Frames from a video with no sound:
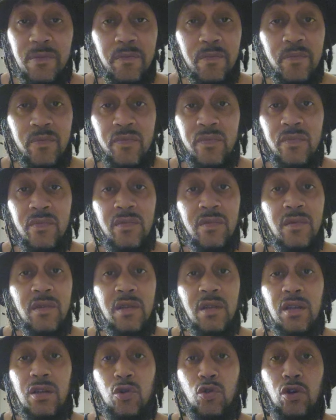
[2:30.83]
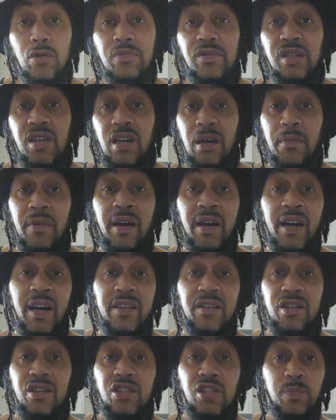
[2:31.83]
You know what I'm saying? I'm gonna
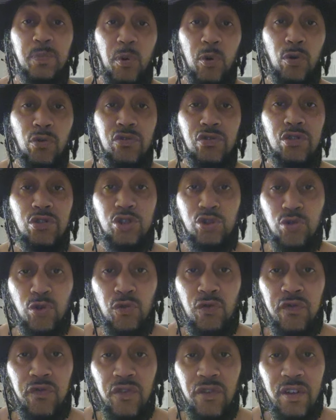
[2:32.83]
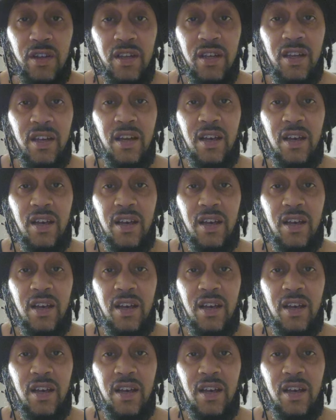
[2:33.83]
have to expose the truth.